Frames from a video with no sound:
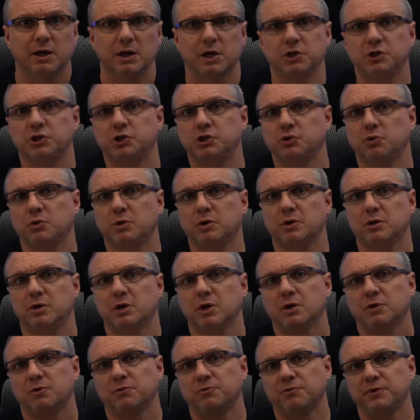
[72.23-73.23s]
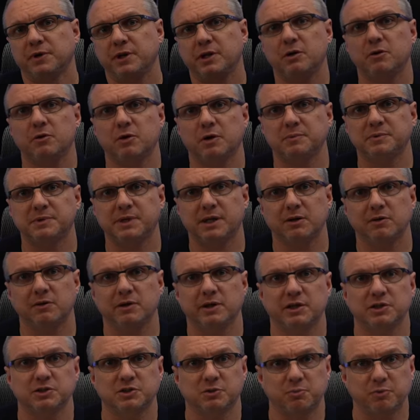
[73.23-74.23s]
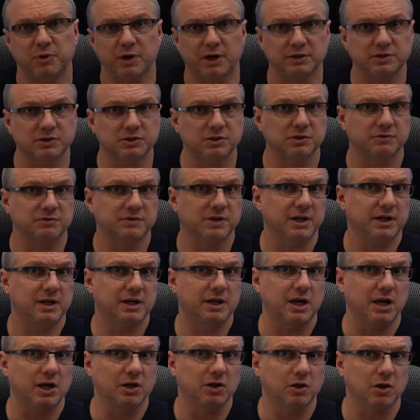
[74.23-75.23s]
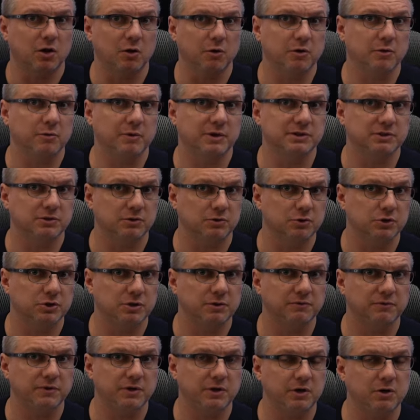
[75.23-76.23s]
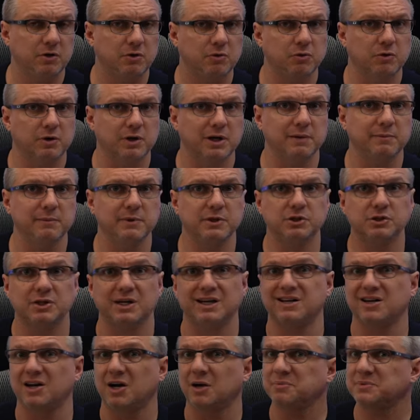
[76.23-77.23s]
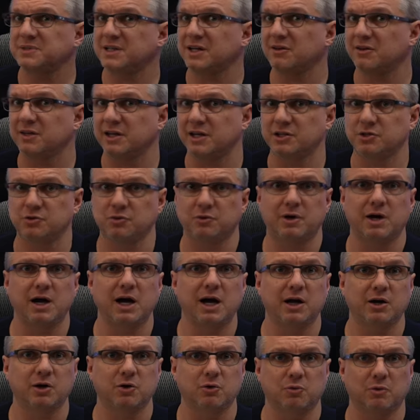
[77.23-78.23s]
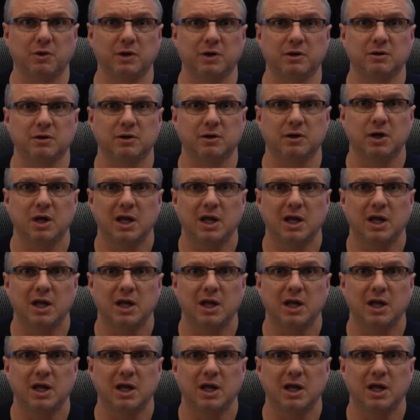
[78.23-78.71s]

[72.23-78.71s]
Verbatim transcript: In short, video upscaling is the process of taking a lower resolution video or image and upscaling it to a higher one.